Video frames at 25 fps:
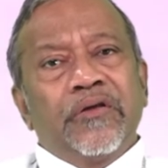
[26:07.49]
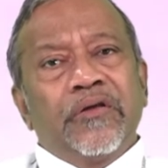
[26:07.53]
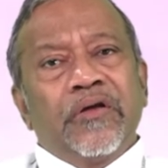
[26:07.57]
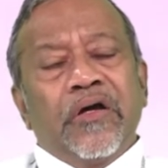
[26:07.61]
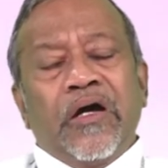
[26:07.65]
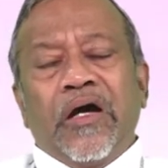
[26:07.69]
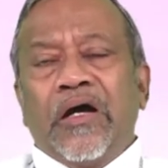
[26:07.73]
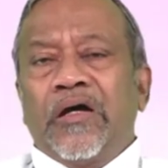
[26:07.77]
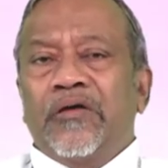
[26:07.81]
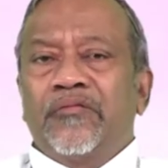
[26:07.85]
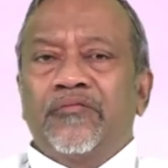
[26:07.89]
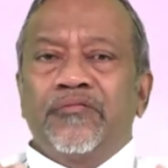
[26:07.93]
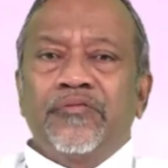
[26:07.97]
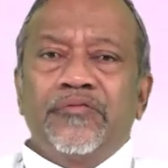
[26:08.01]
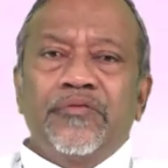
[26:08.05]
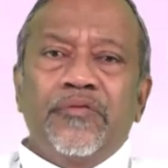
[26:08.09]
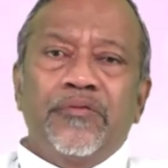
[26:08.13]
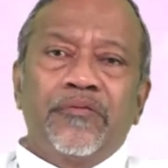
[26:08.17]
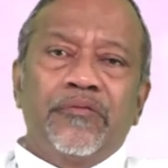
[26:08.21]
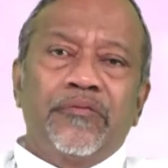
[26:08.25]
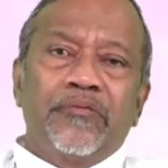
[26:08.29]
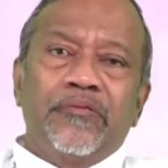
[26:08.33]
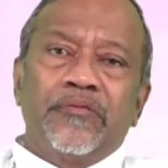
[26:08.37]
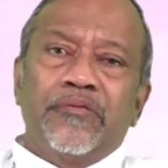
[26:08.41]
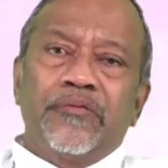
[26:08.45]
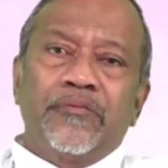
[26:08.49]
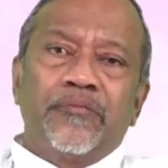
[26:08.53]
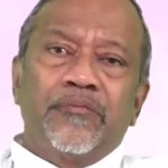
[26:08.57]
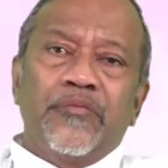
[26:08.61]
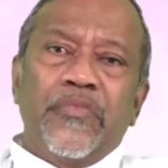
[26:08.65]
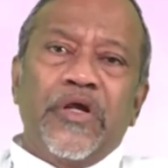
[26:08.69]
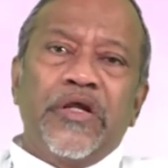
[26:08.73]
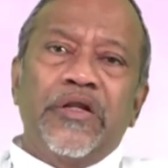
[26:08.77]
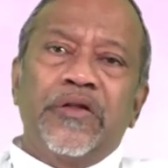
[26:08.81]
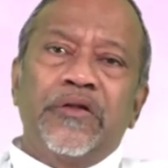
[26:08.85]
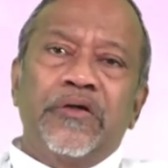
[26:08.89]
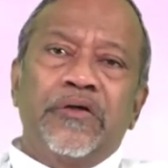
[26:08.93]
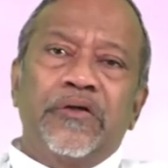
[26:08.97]
I've
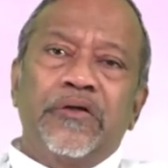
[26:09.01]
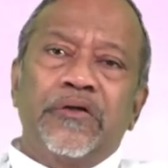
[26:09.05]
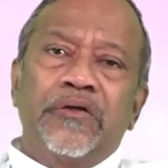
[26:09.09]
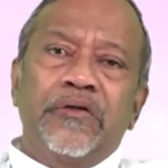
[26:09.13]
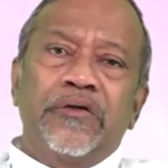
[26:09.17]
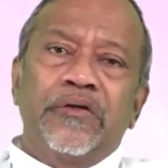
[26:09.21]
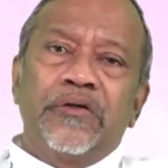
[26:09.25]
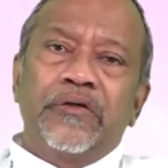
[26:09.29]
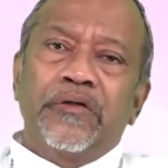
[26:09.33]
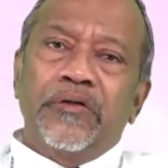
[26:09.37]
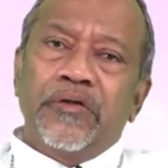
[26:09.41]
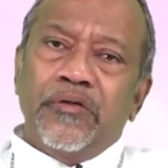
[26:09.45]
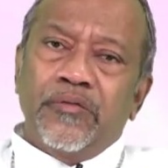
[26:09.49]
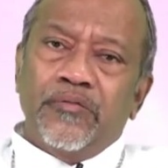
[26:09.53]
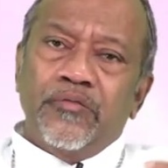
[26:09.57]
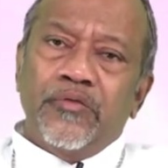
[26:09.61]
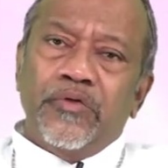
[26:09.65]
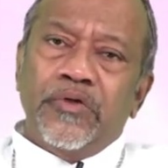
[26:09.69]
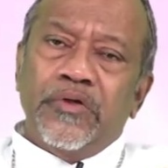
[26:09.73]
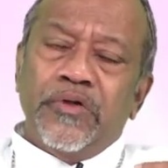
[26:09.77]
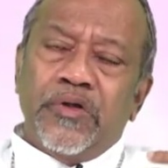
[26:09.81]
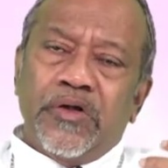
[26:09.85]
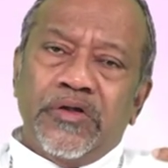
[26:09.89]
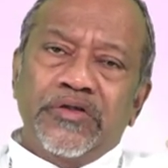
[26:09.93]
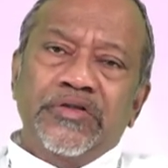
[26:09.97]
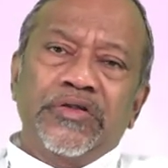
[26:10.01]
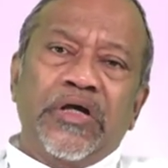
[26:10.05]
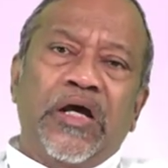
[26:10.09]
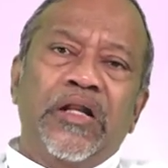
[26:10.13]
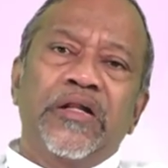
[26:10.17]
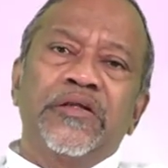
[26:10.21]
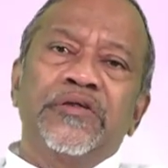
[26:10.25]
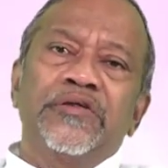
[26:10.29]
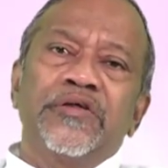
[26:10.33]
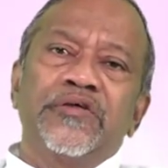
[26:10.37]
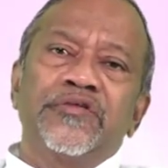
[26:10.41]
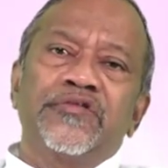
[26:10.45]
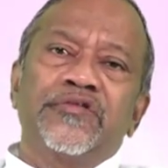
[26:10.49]
made a even a
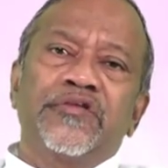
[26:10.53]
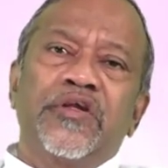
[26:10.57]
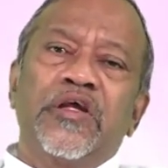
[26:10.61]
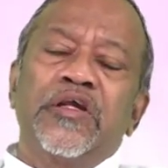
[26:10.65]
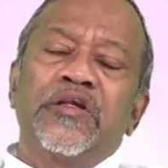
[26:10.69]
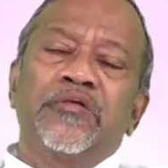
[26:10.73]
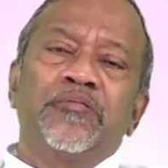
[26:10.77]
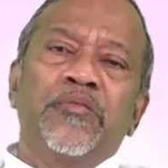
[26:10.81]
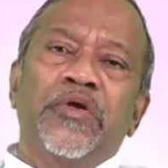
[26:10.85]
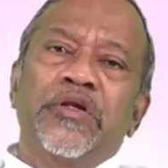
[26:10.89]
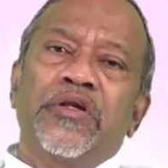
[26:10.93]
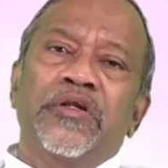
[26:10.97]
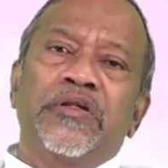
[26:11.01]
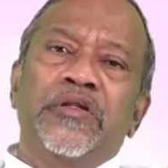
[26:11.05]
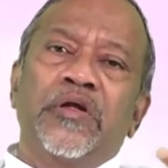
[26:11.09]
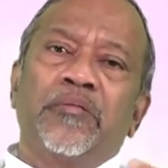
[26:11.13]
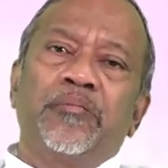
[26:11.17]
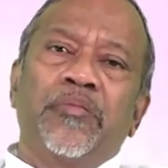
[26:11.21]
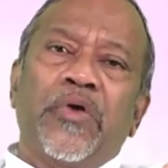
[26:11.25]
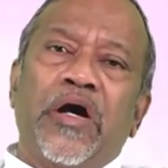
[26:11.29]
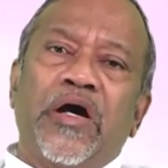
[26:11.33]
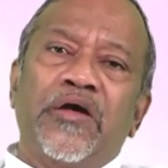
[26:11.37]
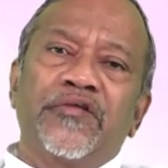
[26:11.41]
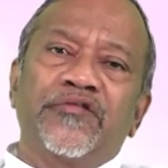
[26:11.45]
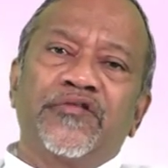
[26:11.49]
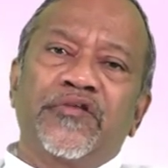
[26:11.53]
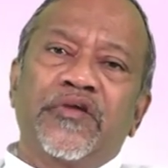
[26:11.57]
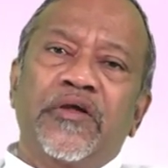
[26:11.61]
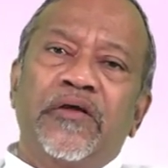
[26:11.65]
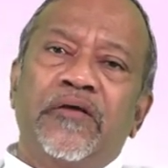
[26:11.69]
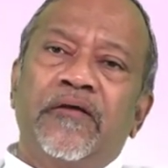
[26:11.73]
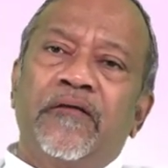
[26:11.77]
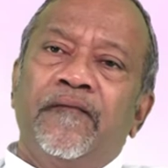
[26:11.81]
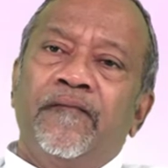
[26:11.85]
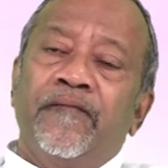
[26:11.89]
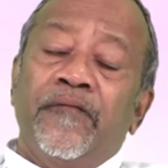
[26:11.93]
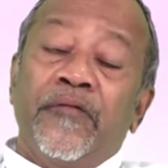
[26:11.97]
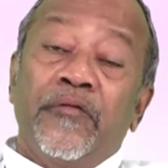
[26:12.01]
challenging statement in the past.
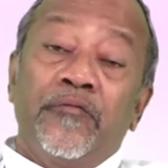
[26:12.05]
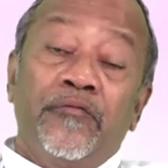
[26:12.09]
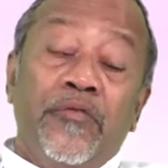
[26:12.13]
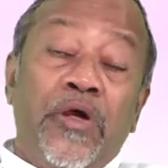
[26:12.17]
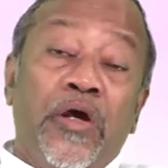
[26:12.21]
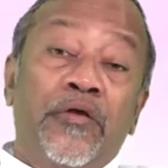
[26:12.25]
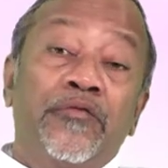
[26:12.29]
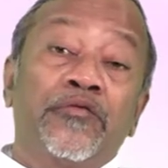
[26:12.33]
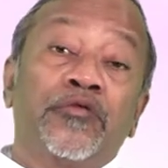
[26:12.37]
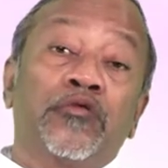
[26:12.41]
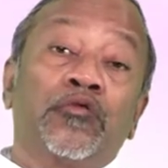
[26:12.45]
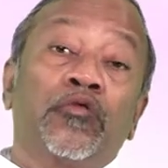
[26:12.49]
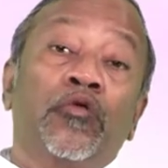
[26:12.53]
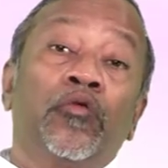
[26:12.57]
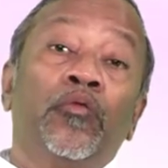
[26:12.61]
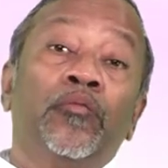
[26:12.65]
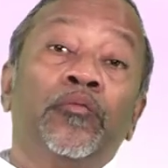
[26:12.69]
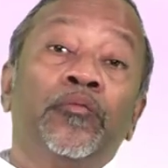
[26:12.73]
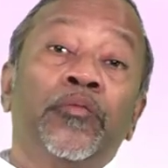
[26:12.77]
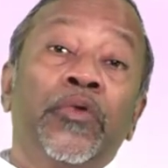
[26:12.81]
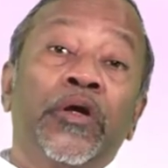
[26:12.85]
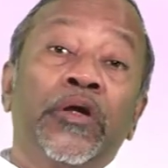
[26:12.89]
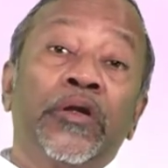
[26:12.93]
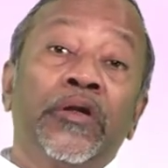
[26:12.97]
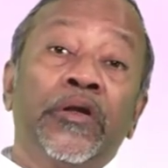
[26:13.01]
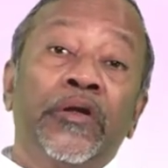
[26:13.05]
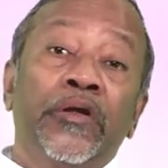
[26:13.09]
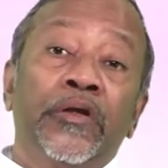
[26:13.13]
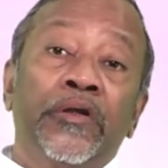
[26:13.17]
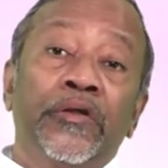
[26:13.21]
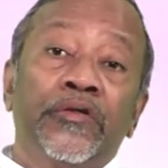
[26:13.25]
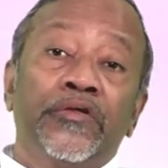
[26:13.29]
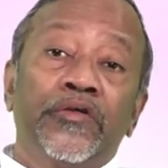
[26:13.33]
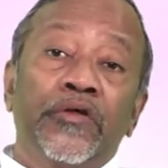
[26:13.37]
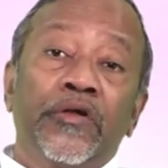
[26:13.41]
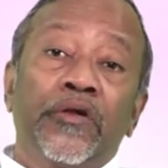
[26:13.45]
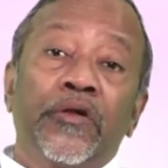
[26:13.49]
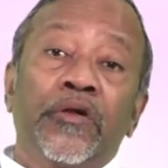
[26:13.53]
We have so many
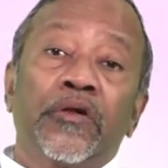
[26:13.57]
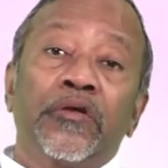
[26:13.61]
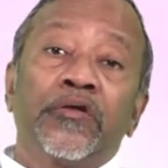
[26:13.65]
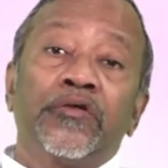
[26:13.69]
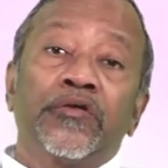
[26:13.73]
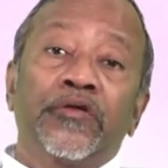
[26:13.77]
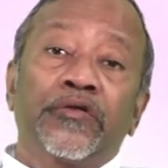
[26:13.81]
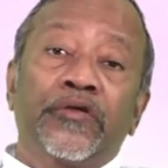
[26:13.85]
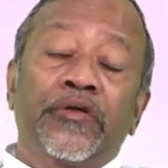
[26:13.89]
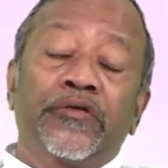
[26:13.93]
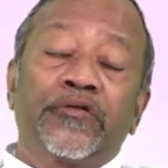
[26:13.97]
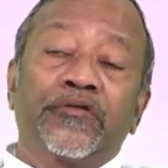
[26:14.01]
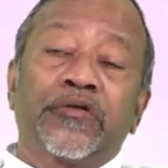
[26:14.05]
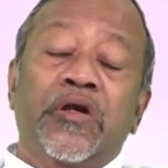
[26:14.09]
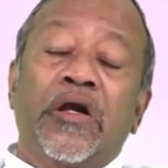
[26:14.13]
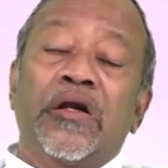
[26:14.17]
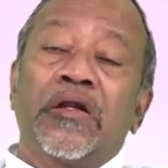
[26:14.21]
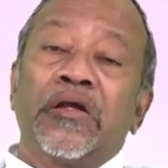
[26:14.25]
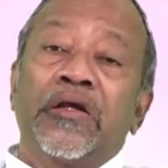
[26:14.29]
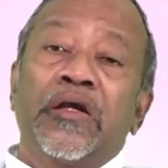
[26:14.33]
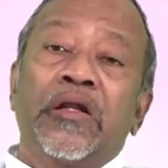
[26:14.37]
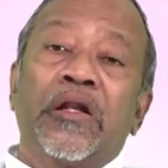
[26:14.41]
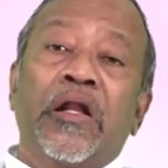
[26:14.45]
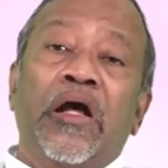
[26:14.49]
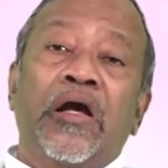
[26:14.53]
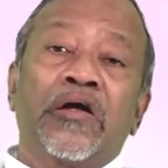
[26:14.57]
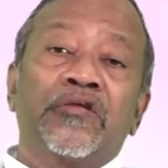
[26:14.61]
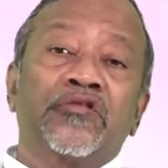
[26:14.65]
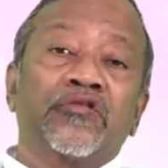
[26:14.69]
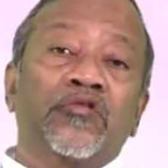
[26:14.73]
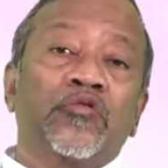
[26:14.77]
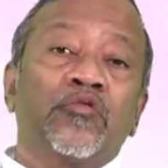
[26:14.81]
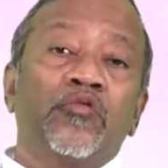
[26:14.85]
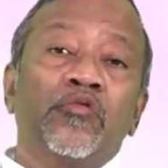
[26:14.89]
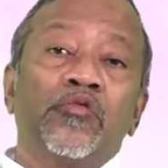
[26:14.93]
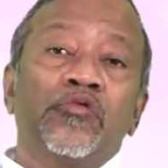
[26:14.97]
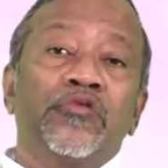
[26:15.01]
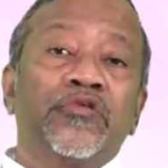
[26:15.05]
children studying in our
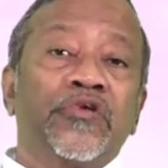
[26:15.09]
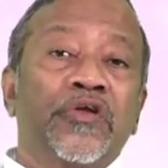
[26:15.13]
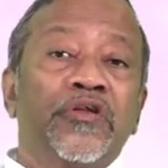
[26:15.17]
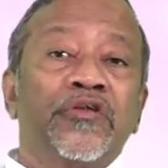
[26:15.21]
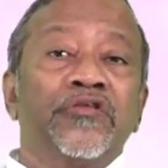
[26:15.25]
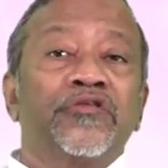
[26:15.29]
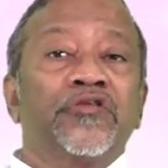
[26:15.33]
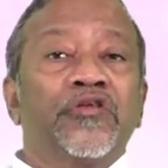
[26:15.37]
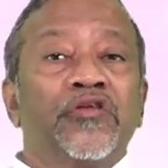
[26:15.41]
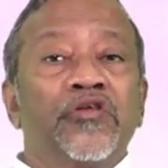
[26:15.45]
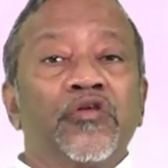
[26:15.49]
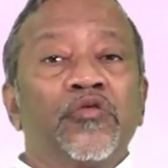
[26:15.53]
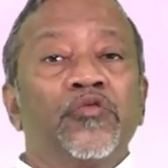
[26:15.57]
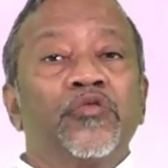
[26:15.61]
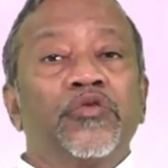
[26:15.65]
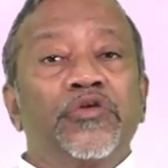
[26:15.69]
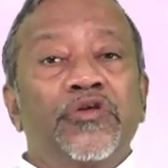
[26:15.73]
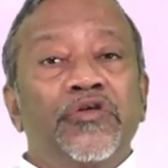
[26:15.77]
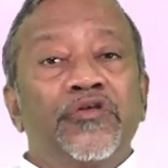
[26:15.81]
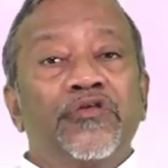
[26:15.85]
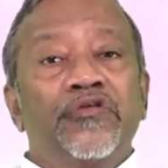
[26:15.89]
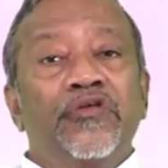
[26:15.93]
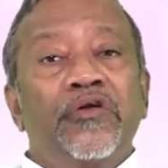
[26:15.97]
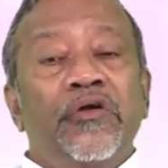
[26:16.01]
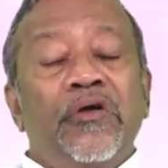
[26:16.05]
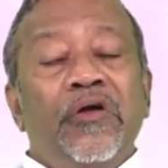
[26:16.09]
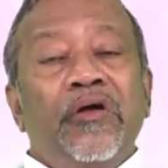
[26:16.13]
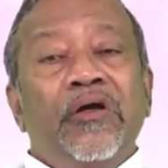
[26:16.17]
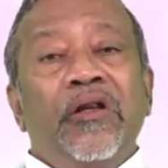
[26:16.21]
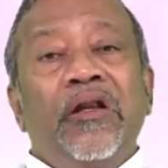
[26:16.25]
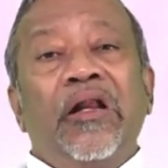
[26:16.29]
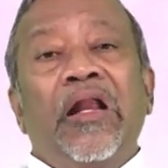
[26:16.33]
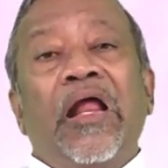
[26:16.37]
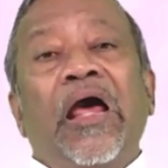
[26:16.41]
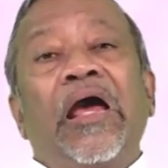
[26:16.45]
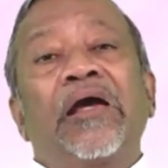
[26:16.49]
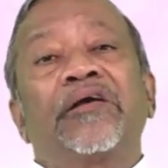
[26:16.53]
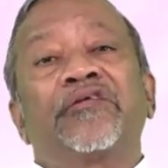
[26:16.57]
schools and institutions,
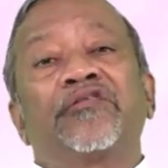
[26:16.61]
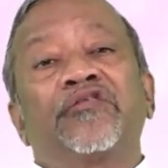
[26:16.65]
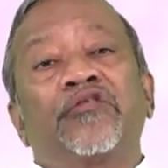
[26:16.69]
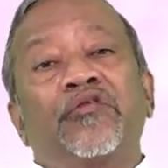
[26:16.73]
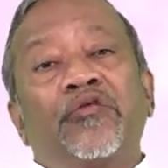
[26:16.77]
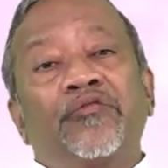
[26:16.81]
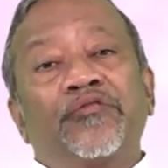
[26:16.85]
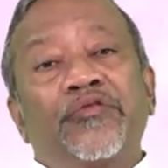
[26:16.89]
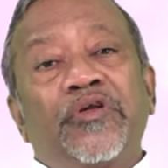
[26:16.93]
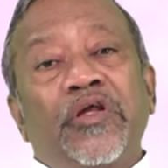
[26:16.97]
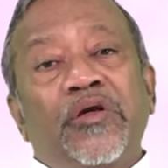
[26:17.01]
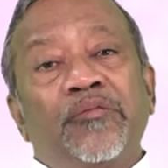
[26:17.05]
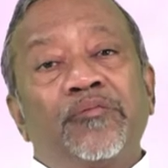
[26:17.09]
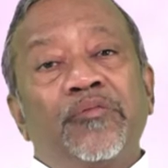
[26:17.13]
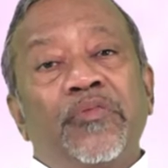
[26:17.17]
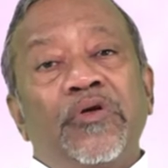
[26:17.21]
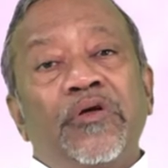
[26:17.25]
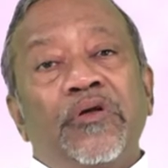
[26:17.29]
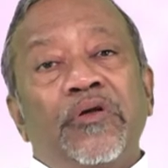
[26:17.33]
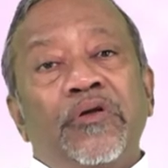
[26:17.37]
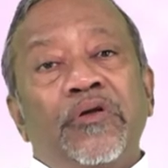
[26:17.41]
lakhs of them.